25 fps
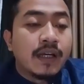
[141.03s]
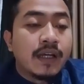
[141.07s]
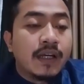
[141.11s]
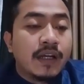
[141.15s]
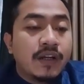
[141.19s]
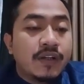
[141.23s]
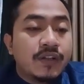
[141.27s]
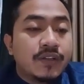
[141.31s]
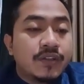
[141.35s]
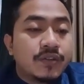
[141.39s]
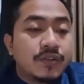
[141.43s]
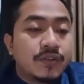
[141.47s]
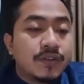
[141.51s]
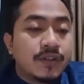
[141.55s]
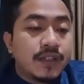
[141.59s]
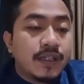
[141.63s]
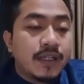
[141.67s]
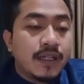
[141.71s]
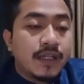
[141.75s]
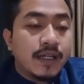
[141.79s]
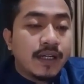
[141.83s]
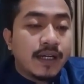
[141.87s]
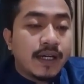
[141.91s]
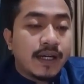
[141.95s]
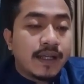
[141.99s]
In
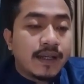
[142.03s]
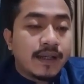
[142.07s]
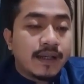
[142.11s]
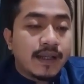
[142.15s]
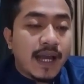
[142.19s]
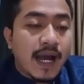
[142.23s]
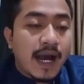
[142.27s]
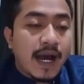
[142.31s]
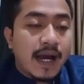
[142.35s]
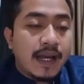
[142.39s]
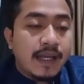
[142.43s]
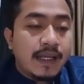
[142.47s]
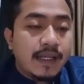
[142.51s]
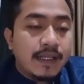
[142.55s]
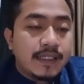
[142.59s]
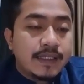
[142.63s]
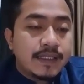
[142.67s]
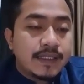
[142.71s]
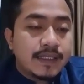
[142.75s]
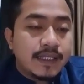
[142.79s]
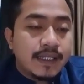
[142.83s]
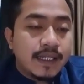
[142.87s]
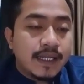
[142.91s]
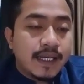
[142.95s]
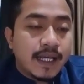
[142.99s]
June,
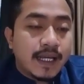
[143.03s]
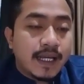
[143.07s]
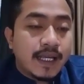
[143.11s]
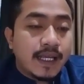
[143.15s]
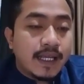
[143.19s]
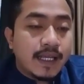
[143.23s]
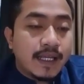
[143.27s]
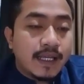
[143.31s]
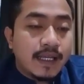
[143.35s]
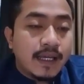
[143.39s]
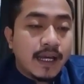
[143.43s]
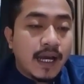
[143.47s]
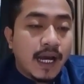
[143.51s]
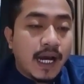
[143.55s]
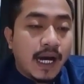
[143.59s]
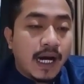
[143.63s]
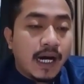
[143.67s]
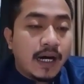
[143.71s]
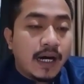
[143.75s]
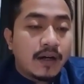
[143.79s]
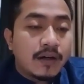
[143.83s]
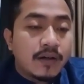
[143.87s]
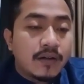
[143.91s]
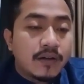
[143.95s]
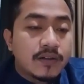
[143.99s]
RACQ
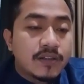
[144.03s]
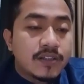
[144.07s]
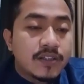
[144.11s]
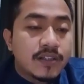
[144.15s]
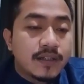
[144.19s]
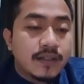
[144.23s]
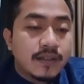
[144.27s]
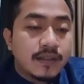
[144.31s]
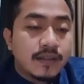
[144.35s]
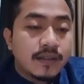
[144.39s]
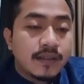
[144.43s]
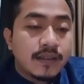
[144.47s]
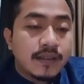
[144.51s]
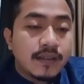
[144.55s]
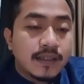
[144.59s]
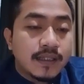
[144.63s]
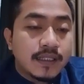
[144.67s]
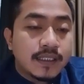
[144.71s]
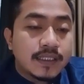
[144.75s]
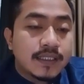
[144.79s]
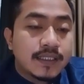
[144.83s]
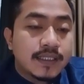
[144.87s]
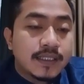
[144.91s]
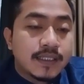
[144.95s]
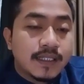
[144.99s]
announced the
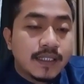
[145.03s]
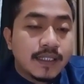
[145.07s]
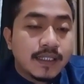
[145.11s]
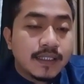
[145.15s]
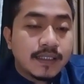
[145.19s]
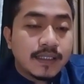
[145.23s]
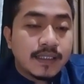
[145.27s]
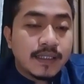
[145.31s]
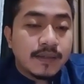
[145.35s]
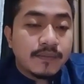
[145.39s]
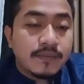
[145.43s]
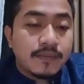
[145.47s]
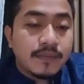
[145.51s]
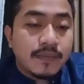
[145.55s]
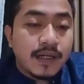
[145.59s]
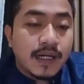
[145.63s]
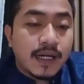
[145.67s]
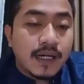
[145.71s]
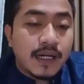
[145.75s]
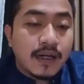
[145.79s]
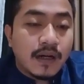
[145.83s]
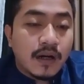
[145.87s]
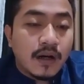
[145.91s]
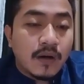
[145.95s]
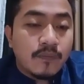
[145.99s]
system
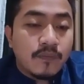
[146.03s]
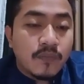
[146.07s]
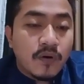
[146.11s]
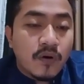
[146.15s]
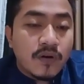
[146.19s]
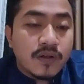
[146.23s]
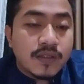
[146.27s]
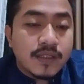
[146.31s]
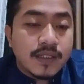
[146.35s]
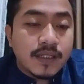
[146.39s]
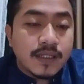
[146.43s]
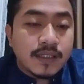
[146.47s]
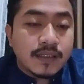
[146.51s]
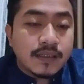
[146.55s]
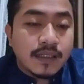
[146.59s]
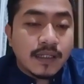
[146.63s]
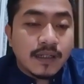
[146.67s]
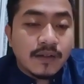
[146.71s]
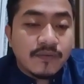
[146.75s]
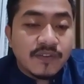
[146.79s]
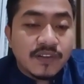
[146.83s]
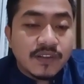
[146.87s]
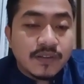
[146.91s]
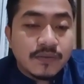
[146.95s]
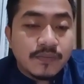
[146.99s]
and process
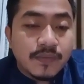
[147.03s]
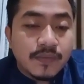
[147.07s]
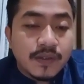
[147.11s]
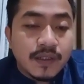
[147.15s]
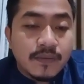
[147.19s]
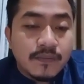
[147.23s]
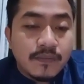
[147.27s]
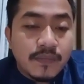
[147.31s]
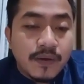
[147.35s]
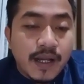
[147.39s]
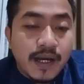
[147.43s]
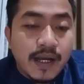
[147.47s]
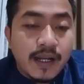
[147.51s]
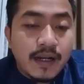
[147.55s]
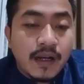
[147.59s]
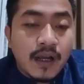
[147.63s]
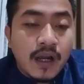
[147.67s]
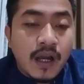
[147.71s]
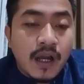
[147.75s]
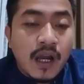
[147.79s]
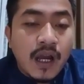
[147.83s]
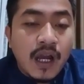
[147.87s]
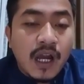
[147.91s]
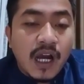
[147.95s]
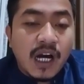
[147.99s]
investment plan
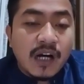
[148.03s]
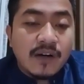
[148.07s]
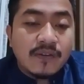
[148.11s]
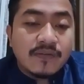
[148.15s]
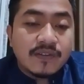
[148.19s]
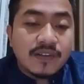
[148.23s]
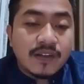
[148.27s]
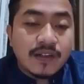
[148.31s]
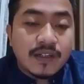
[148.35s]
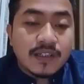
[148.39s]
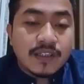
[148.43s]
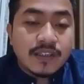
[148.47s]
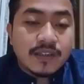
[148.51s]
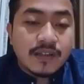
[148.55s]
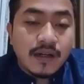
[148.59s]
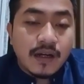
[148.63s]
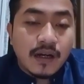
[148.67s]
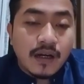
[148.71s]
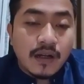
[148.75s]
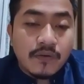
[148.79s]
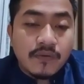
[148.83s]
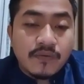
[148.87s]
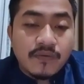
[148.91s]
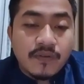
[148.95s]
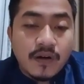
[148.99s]
after
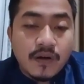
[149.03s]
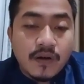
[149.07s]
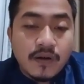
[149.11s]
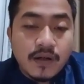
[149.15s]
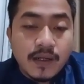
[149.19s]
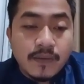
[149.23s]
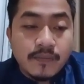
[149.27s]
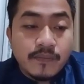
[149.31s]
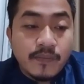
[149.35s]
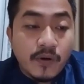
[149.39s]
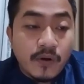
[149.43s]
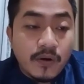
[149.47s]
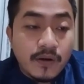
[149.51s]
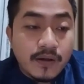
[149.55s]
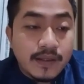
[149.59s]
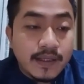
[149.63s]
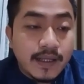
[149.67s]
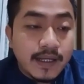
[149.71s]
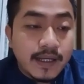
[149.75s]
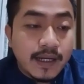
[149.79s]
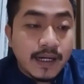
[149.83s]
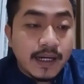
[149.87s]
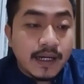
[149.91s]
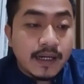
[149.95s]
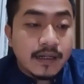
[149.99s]

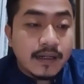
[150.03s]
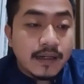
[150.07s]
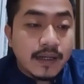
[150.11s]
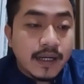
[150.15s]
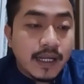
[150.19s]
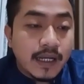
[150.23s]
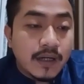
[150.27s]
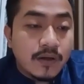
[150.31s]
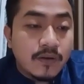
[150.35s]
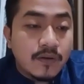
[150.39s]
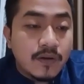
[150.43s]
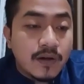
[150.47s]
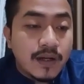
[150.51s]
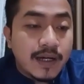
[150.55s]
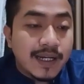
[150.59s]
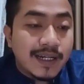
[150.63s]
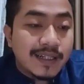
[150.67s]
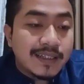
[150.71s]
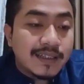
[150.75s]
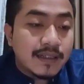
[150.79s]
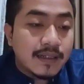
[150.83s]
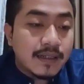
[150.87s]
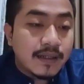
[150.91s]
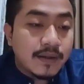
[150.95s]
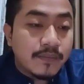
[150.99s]
self-reporting and
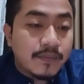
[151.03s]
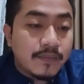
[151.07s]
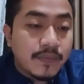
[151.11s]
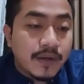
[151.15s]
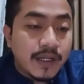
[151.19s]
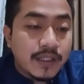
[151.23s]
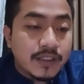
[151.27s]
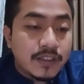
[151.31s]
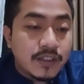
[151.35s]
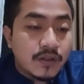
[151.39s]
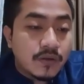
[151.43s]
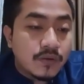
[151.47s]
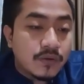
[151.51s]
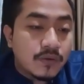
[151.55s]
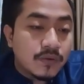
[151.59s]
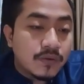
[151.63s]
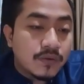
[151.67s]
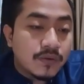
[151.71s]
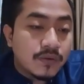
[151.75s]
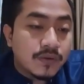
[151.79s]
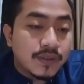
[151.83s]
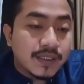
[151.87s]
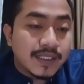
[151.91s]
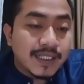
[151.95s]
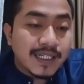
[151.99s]
regulatory breach
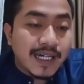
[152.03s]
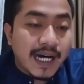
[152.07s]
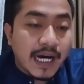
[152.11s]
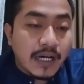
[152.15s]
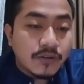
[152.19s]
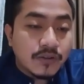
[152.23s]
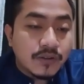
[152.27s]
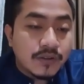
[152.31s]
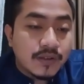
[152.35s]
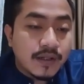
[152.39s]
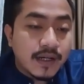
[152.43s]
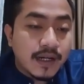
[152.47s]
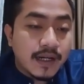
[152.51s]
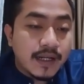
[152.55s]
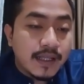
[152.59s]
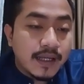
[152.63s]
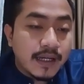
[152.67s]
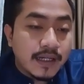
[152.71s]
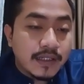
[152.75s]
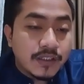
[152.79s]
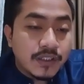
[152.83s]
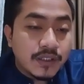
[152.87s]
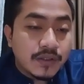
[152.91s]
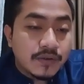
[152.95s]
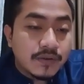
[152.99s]
to the
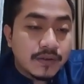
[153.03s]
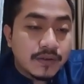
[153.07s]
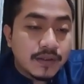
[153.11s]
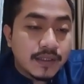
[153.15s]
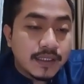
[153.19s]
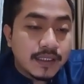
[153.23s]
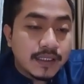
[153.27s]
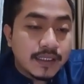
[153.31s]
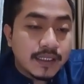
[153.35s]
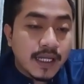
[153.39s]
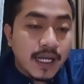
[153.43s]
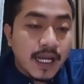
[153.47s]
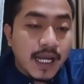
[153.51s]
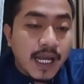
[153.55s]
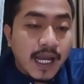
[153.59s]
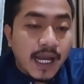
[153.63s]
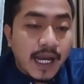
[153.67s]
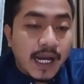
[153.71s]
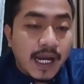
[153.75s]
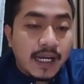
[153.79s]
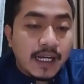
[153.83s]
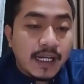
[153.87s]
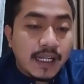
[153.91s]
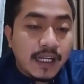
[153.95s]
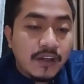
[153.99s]
Australian Securities
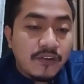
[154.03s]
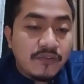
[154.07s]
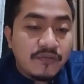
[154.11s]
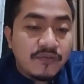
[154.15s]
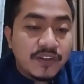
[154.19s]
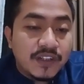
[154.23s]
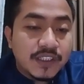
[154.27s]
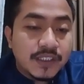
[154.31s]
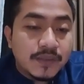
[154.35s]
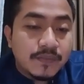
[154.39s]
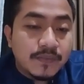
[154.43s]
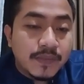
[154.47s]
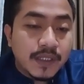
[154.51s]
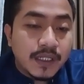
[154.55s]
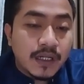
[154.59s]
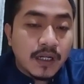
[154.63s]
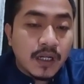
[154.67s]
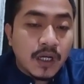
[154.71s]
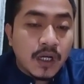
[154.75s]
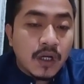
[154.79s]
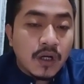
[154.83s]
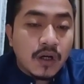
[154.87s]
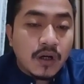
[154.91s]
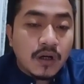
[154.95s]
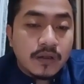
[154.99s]
and Investment
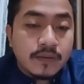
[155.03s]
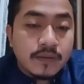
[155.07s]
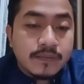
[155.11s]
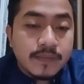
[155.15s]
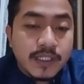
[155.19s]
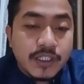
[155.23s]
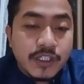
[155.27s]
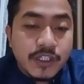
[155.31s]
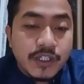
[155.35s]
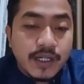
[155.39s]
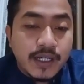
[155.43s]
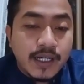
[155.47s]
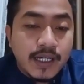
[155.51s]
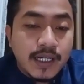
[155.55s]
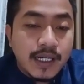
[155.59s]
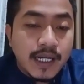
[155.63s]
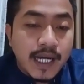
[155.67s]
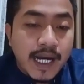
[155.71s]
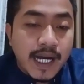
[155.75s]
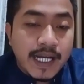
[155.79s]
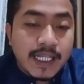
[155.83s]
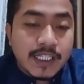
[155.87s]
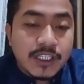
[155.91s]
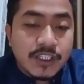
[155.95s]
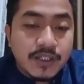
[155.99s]
Commission